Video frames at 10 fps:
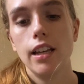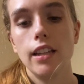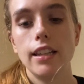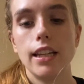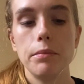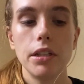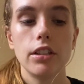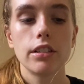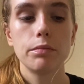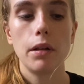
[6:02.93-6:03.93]
they gave me a
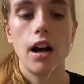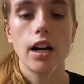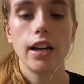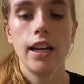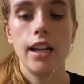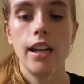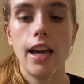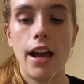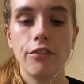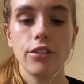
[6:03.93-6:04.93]
nerve block, and
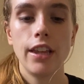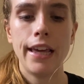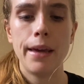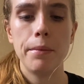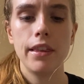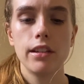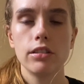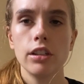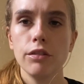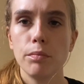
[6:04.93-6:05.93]
after they gave me this
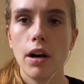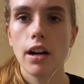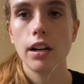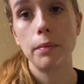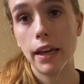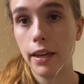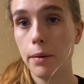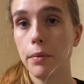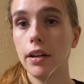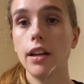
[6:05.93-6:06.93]
nerve block on my hip,
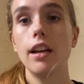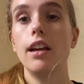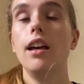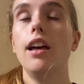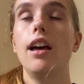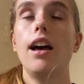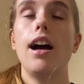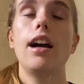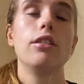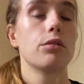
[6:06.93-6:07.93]

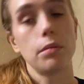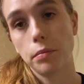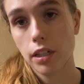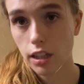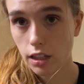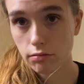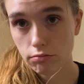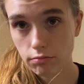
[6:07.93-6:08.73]
I don't remember anything.